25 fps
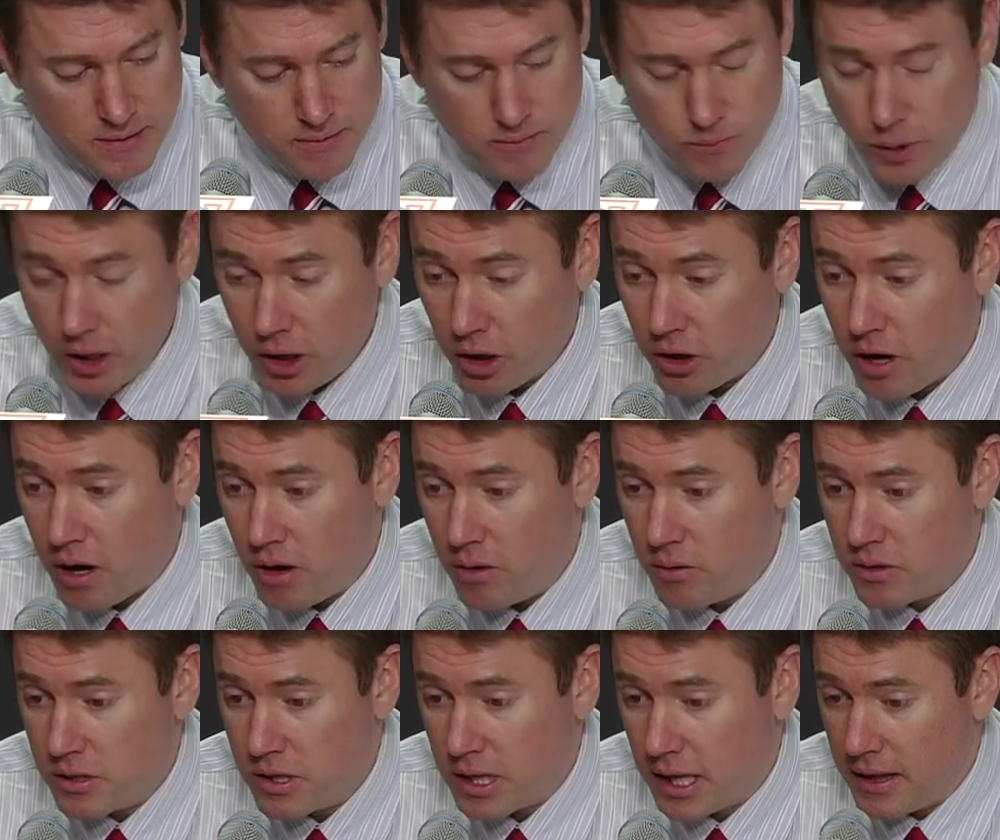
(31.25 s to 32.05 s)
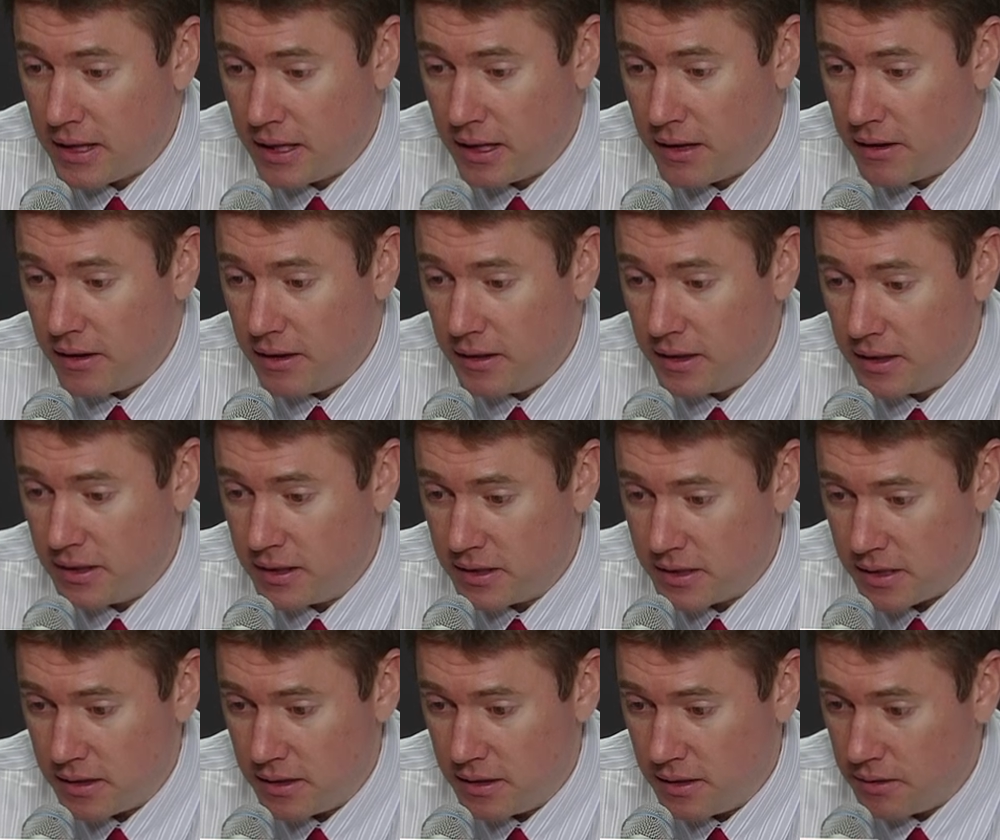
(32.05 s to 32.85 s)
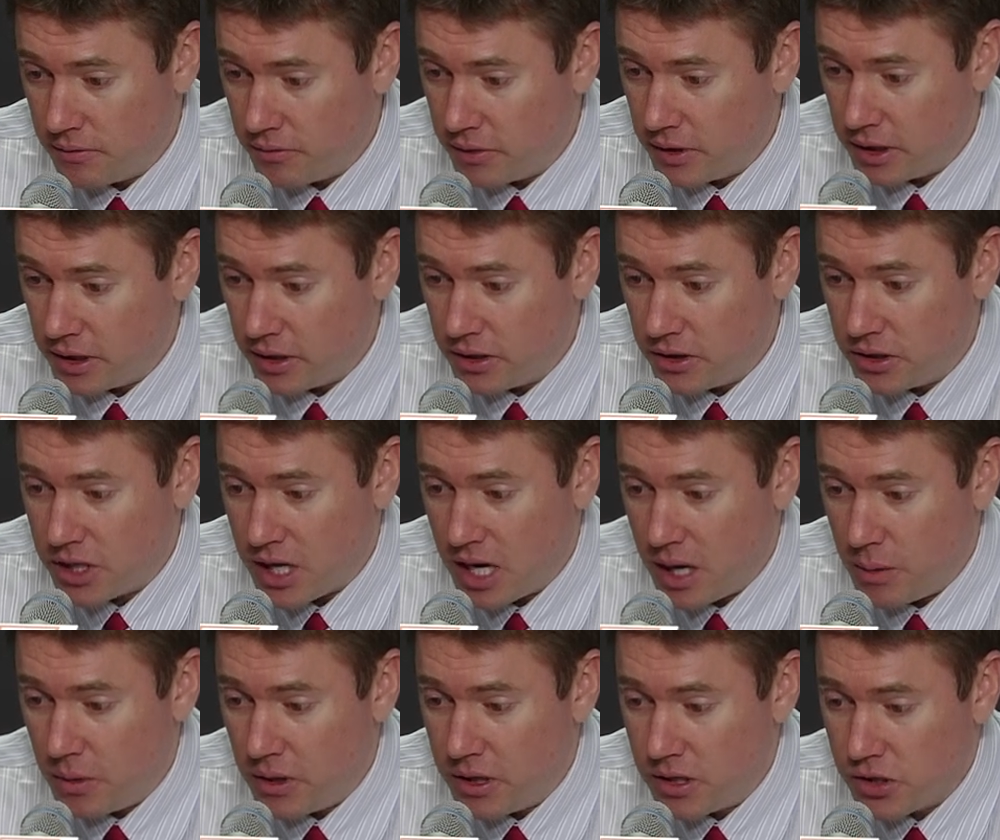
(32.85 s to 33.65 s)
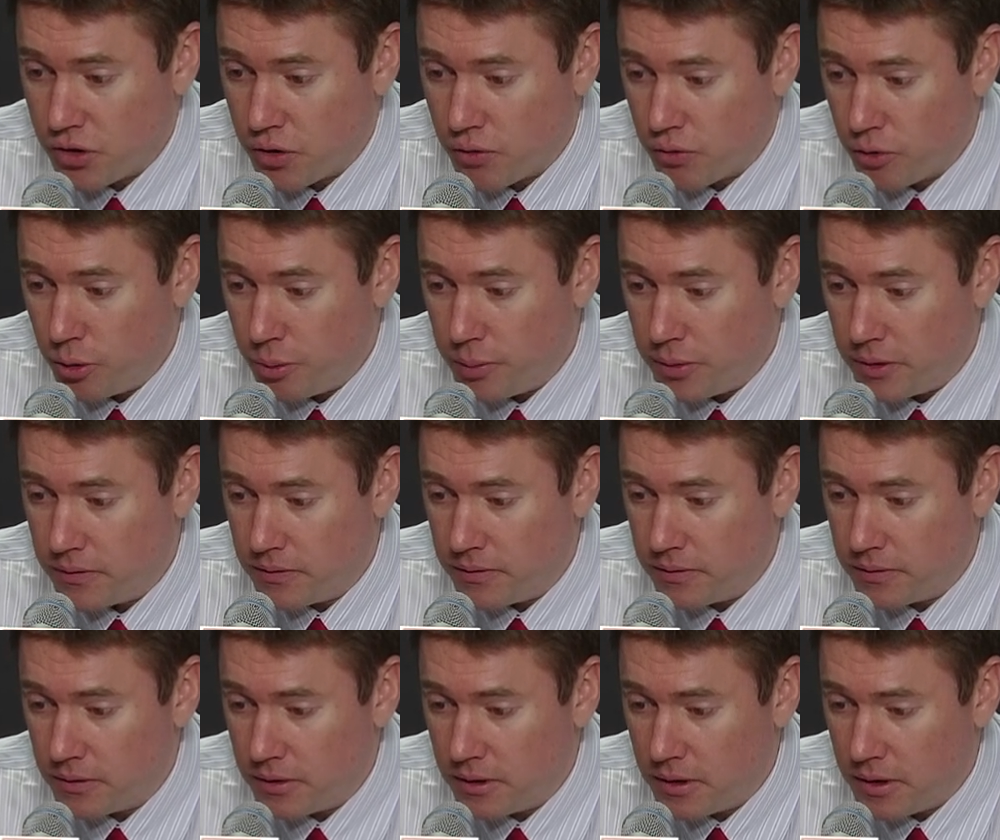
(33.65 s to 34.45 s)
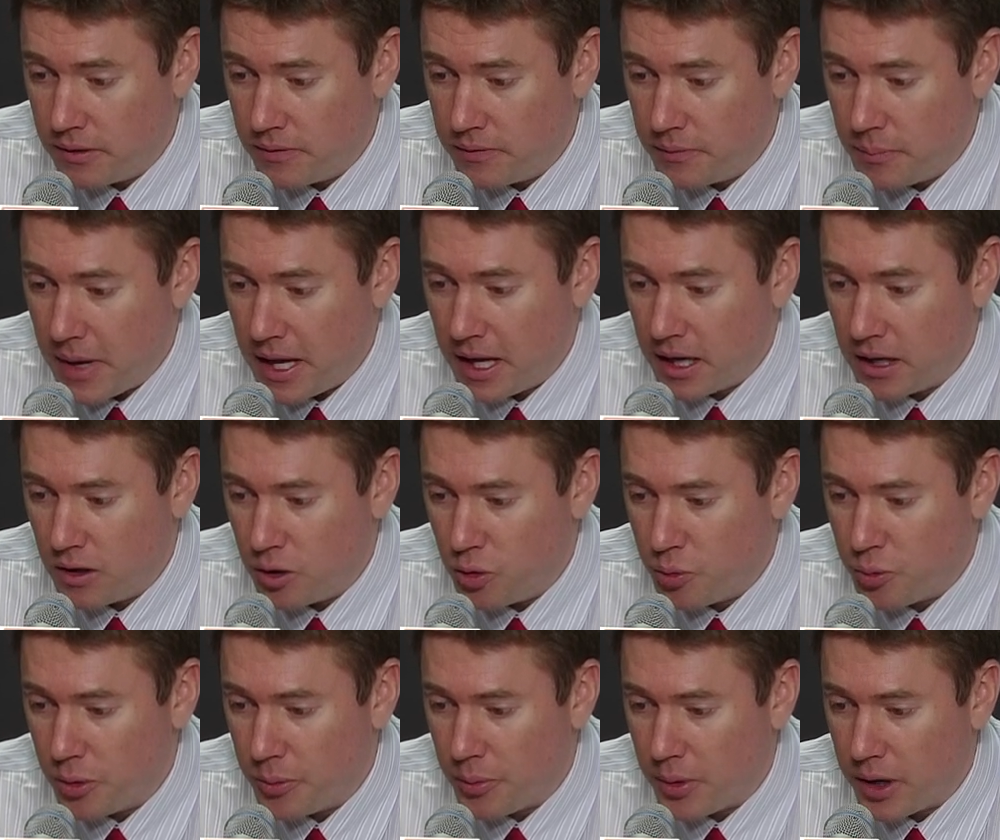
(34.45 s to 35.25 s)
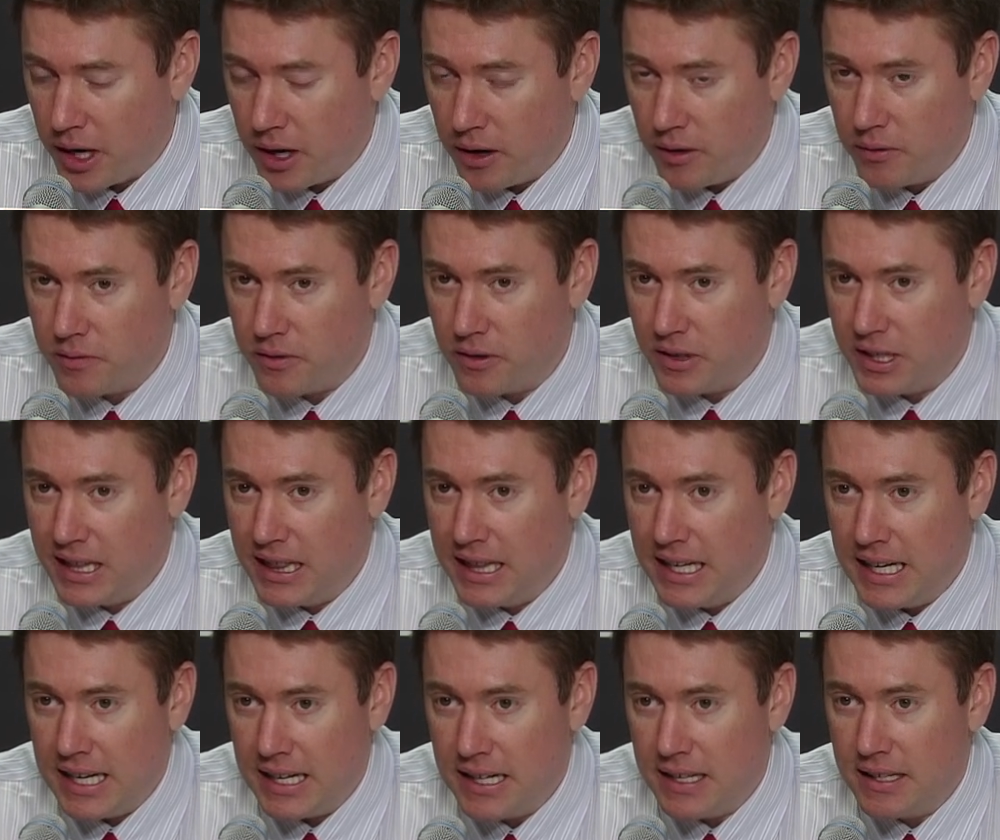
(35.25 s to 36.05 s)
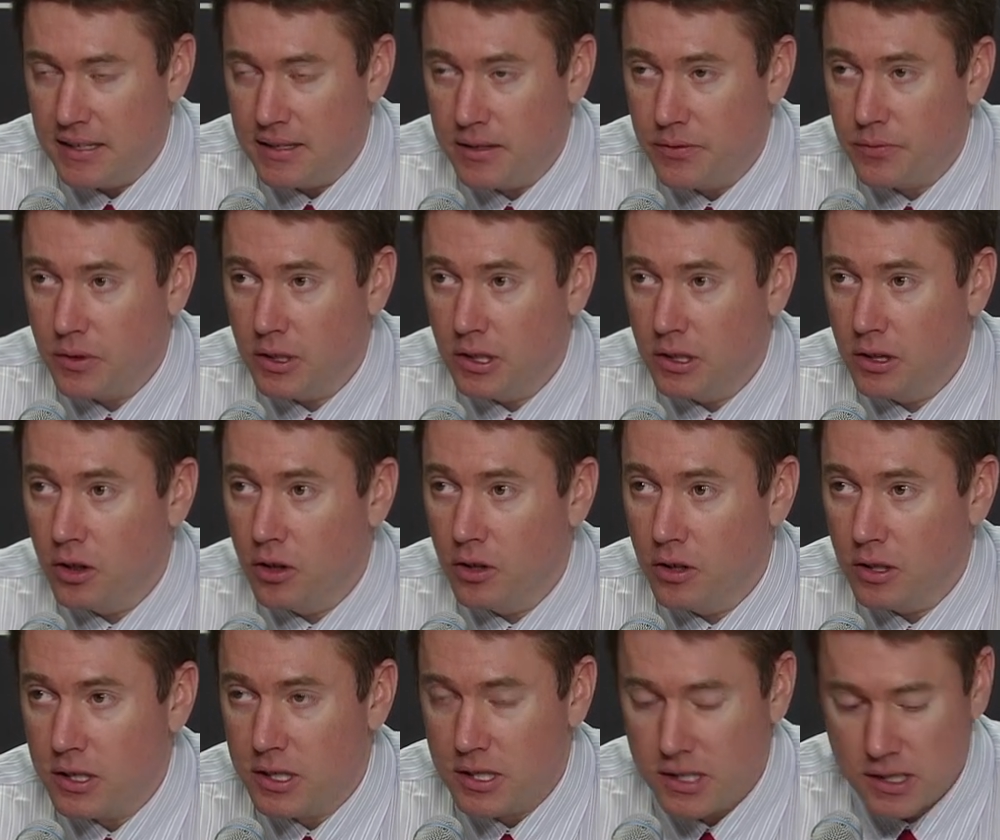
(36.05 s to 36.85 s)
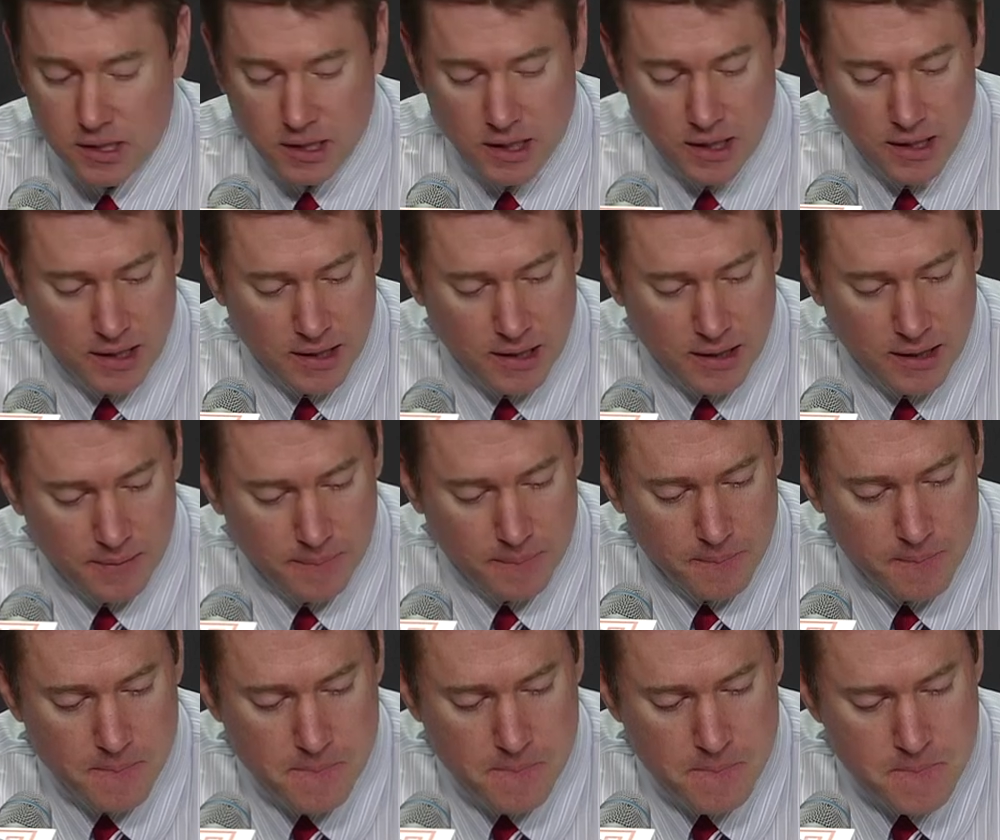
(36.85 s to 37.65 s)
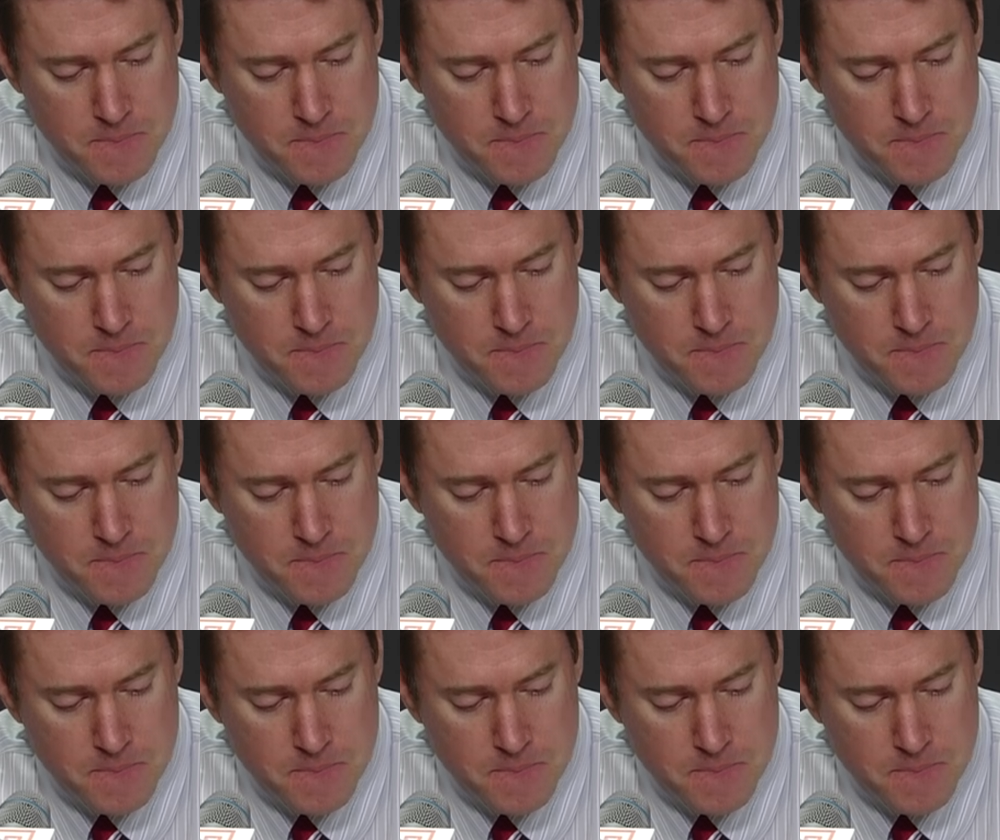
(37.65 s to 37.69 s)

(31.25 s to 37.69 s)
well coached. I think Holly does a really good job with this group of making you prepare for a lot of different looks. And